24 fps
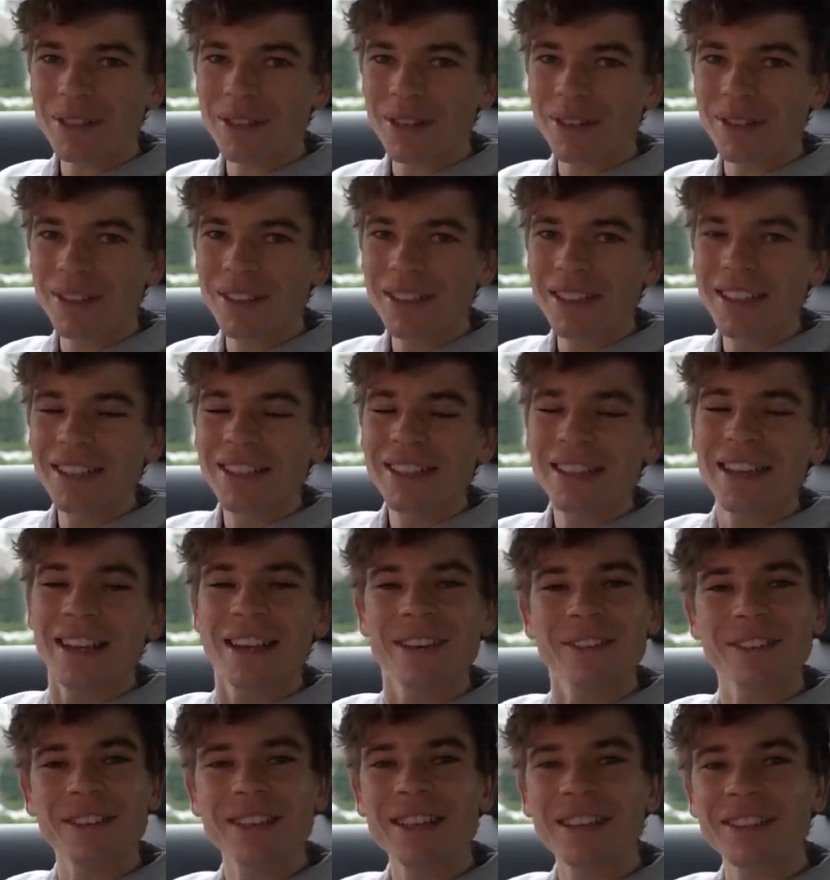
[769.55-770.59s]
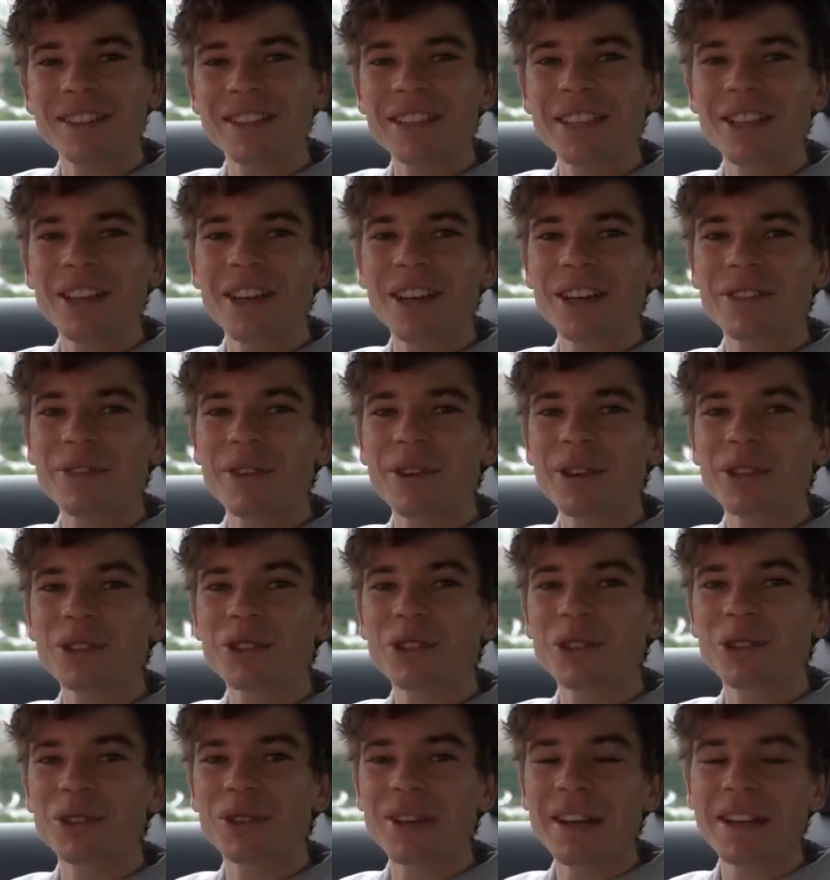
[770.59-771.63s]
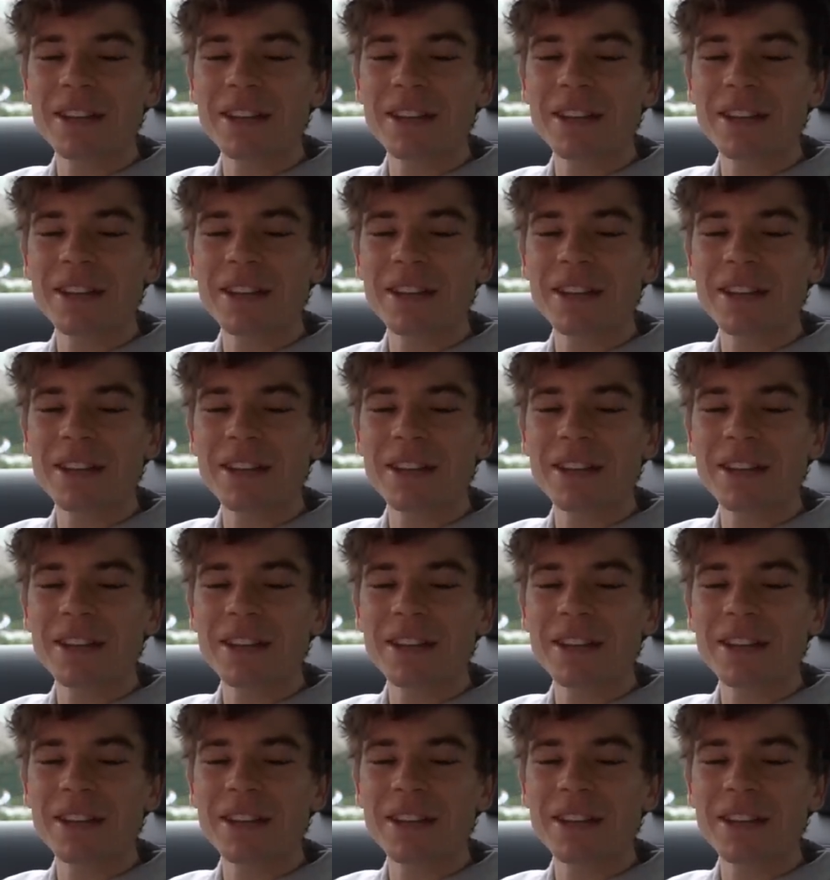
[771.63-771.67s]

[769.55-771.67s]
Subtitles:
So anyways, I'll see you guys very soon.